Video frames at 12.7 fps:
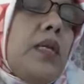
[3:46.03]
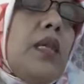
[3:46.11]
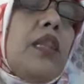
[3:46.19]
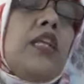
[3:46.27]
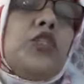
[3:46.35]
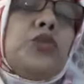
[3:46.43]

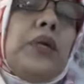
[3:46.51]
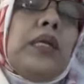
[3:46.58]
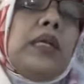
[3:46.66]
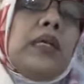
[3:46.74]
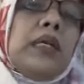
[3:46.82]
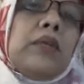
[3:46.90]
The
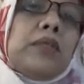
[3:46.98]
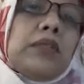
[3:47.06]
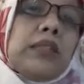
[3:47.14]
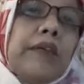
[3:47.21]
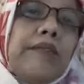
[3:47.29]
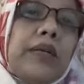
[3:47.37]
training that
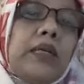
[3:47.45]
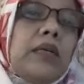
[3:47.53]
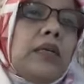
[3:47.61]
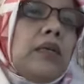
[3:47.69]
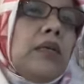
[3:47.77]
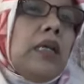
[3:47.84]
was given
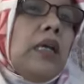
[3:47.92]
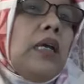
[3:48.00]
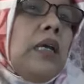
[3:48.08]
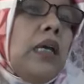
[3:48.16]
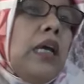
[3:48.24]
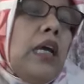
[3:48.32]

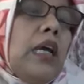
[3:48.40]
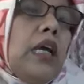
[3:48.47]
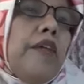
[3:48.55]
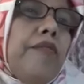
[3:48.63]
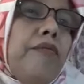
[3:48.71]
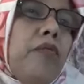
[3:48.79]

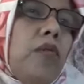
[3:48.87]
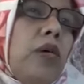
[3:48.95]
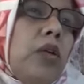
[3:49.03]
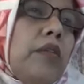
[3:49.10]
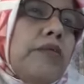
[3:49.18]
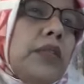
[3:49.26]

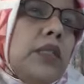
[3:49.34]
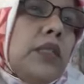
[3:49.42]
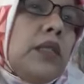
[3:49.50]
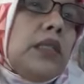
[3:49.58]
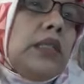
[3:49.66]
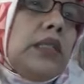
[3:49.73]
involved
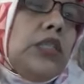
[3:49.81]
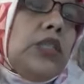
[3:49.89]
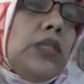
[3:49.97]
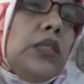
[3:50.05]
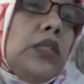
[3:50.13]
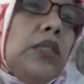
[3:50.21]
the
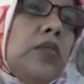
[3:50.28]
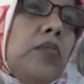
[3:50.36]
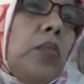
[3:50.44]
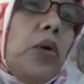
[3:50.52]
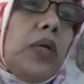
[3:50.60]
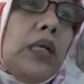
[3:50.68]
teacher
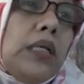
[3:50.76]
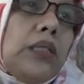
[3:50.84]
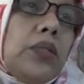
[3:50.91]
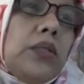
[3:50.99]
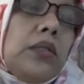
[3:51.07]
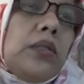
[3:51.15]
modeling
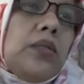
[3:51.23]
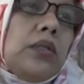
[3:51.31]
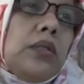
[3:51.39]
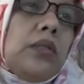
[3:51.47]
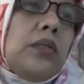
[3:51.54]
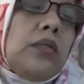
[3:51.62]
to the
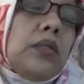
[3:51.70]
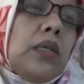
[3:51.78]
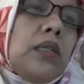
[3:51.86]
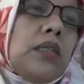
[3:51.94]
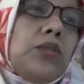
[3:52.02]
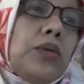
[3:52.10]
students
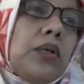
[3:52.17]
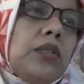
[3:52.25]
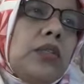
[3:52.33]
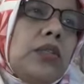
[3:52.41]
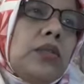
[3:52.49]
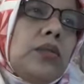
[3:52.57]
the
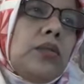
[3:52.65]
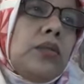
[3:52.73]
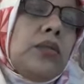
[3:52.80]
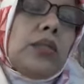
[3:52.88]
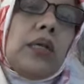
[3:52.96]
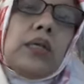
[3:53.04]
strategies to
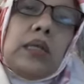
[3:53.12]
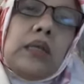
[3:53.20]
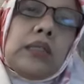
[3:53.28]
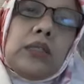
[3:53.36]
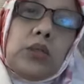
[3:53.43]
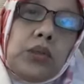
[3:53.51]
use, and then
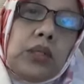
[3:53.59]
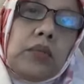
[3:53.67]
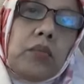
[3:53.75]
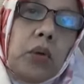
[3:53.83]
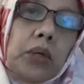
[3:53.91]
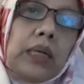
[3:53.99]
the
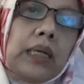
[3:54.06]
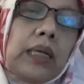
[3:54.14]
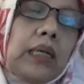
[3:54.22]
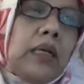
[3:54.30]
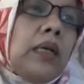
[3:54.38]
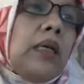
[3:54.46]
student
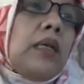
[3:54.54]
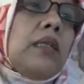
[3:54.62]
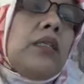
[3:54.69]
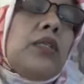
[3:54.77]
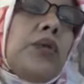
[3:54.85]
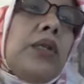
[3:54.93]
modeling
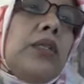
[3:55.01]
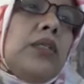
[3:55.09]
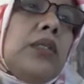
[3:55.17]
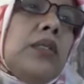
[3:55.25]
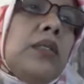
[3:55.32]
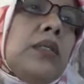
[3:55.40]
the
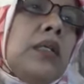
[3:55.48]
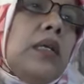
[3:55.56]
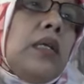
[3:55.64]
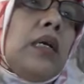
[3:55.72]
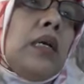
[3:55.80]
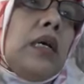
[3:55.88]
strategies,
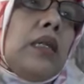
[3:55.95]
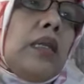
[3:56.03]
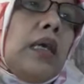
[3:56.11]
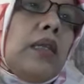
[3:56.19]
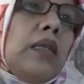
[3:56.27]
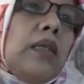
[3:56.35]
and
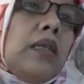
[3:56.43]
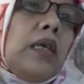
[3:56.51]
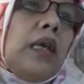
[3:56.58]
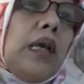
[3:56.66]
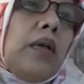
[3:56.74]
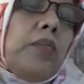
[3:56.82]
then
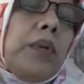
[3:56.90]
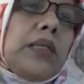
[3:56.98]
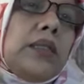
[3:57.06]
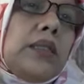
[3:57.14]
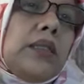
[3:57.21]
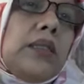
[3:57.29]
they had
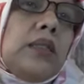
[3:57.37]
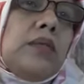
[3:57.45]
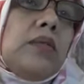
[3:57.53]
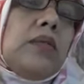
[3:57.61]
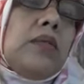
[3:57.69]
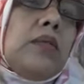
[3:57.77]
practice
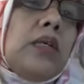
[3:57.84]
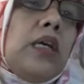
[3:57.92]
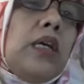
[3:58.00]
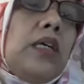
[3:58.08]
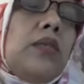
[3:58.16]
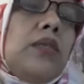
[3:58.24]

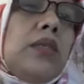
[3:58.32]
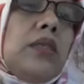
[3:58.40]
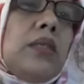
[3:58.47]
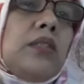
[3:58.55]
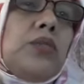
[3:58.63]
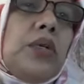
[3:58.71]
in
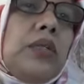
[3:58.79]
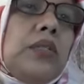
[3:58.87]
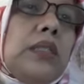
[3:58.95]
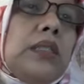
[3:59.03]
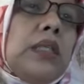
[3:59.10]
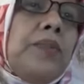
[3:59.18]
using the
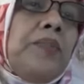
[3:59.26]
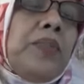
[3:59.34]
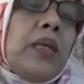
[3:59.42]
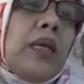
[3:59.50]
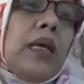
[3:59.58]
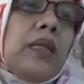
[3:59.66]
strategies.
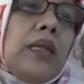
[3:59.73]
And